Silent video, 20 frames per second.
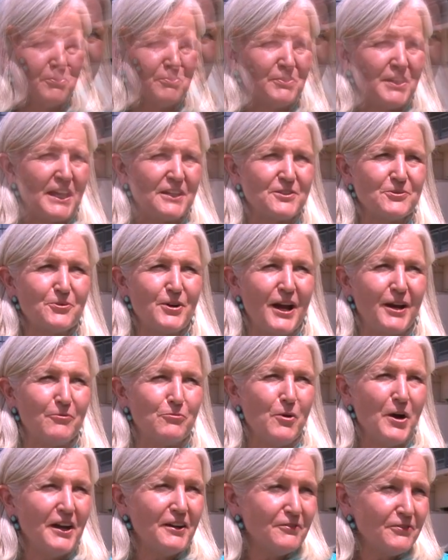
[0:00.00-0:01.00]
That's right.
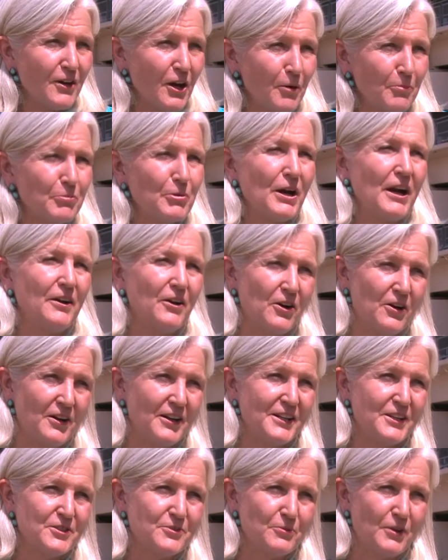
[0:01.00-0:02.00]
One of our
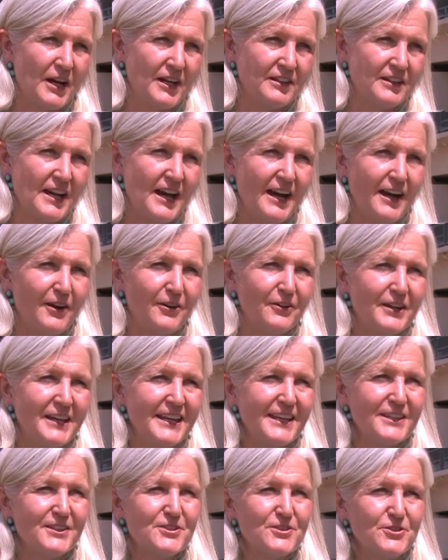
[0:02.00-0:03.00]
priorities right now
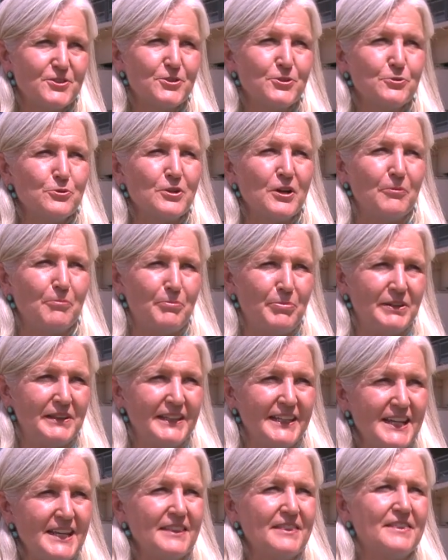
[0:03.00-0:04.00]
is to
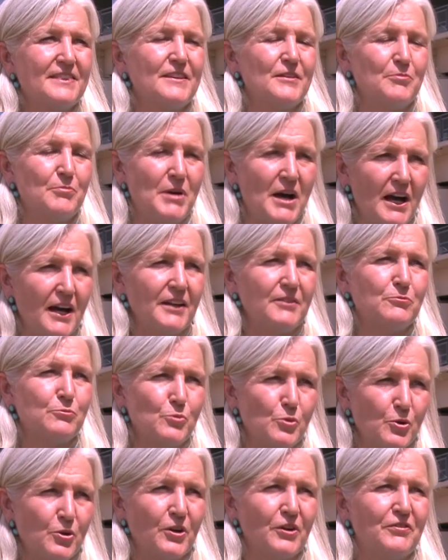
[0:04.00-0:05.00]
complete the Mon
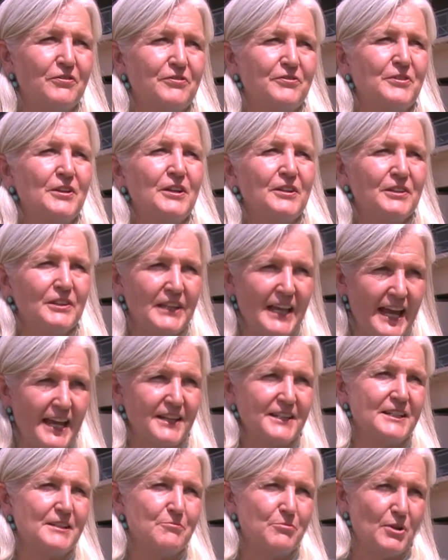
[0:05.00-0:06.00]
Wharf
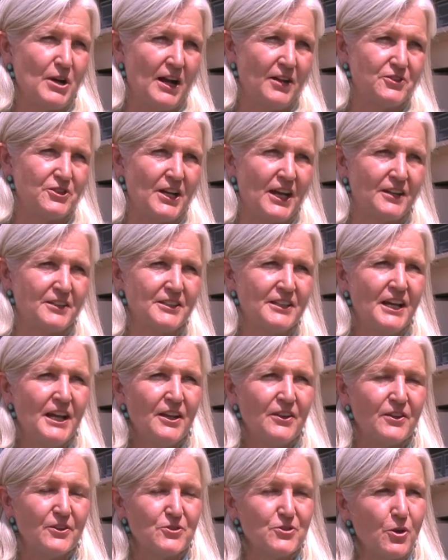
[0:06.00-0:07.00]
landing project.
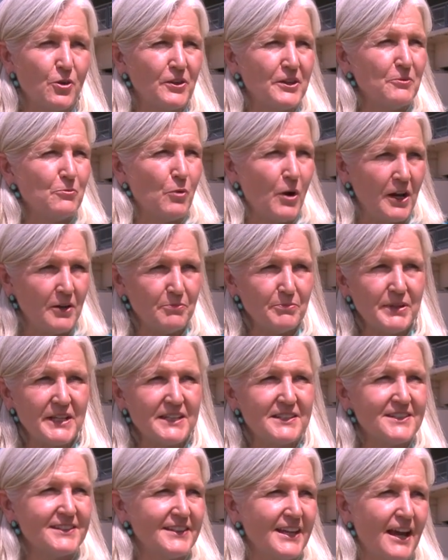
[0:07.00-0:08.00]
There's only one
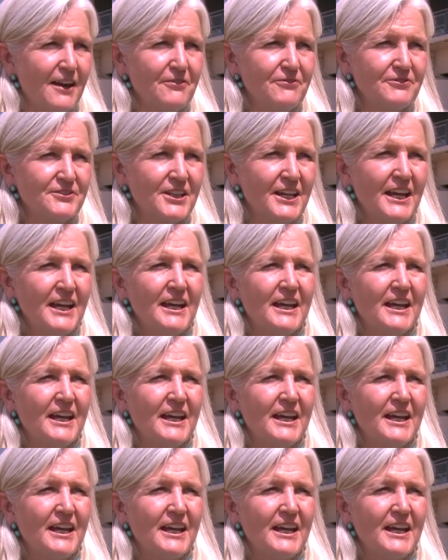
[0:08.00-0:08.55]
piece left.